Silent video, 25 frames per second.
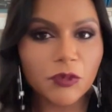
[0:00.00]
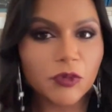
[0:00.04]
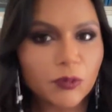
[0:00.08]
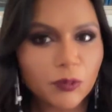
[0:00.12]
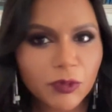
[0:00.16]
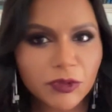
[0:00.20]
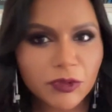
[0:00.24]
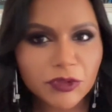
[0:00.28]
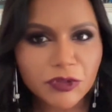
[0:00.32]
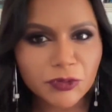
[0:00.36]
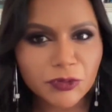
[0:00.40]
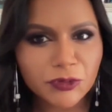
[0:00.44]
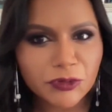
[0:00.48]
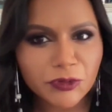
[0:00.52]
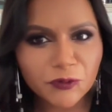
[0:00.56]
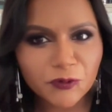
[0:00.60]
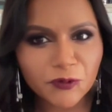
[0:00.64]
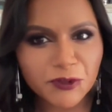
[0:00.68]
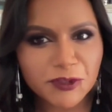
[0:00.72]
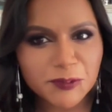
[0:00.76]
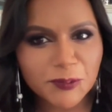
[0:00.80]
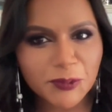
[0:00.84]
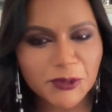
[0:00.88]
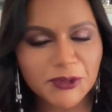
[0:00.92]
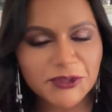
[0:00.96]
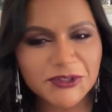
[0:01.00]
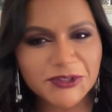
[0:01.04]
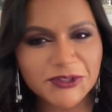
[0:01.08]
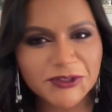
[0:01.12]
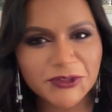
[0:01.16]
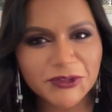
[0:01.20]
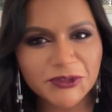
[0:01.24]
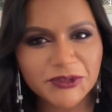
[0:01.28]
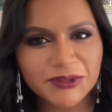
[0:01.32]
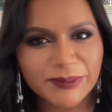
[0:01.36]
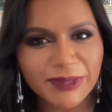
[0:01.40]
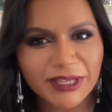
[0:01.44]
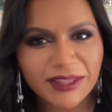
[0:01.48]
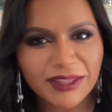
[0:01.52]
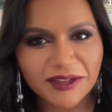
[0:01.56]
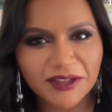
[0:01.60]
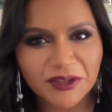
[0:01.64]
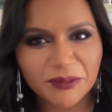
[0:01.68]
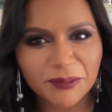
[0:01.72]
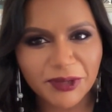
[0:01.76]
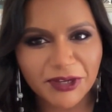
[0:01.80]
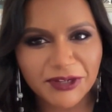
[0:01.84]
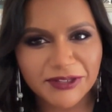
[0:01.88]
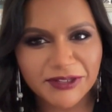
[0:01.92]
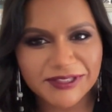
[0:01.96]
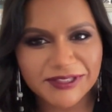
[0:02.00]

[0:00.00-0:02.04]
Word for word: you're the first person who's made that comparison